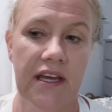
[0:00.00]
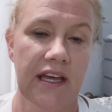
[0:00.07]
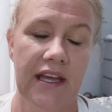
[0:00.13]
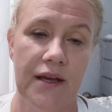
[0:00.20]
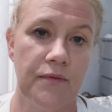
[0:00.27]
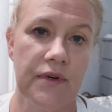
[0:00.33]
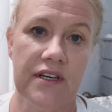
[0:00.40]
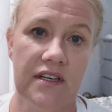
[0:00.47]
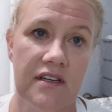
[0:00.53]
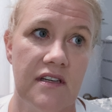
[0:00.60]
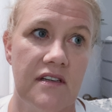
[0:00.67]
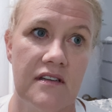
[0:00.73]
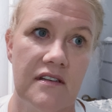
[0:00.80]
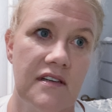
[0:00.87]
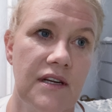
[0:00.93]
it wouldn't,
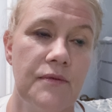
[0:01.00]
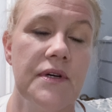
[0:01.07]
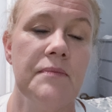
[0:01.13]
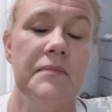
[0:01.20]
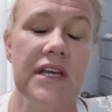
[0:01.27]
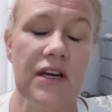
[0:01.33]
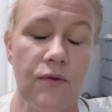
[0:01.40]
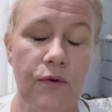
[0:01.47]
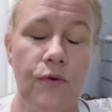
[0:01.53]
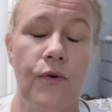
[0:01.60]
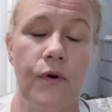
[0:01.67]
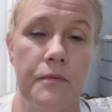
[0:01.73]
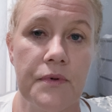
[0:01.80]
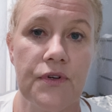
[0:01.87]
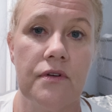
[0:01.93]
it wouldn't be a
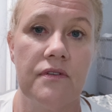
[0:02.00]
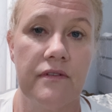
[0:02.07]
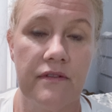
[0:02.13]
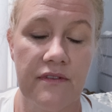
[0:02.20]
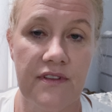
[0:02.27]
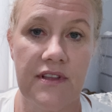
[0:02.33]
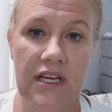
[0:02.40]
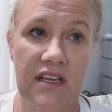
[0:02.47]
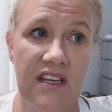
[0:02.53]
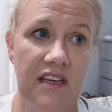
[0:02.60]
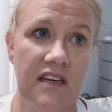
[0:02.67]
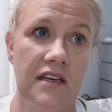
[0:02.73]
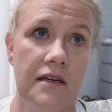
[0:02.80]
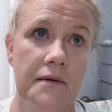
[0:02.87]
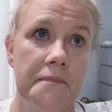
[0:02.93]
horrible thing.